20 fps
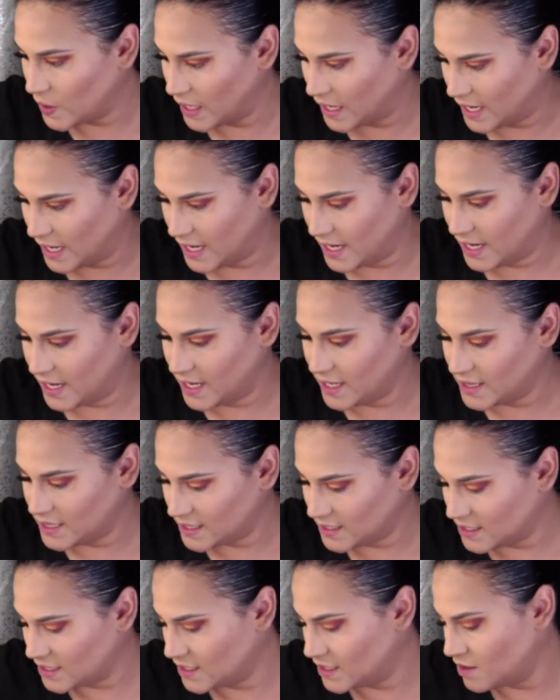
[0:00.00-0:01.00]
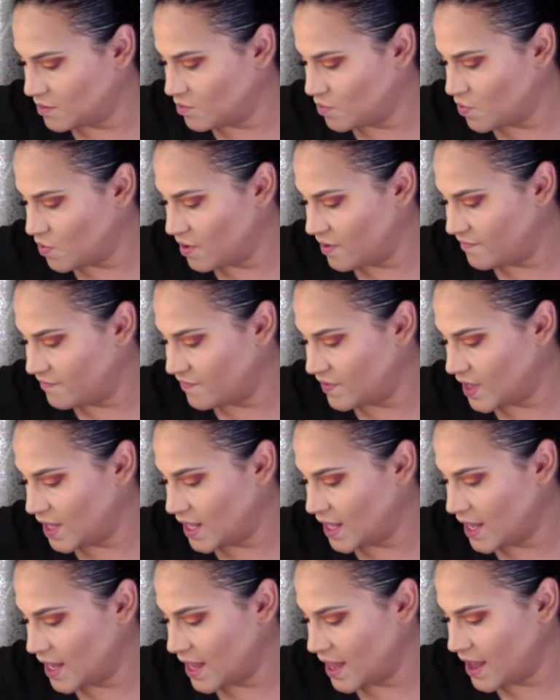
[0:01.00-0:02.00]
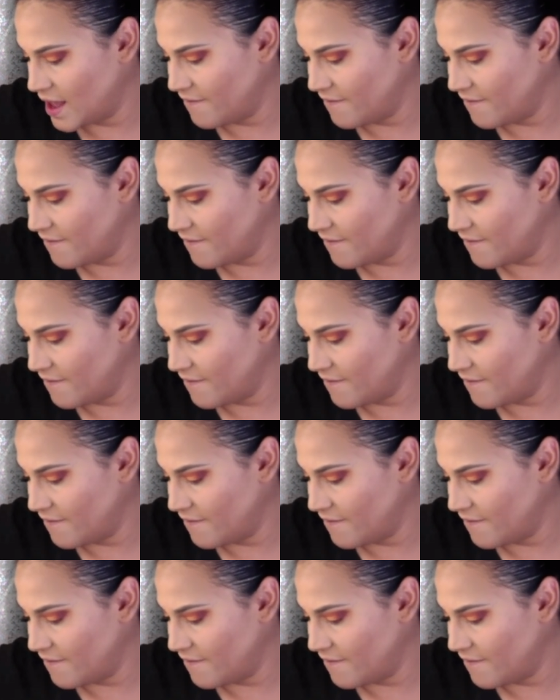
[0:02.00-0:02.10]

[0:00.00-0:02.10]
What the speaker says: Okay, this is the Morphe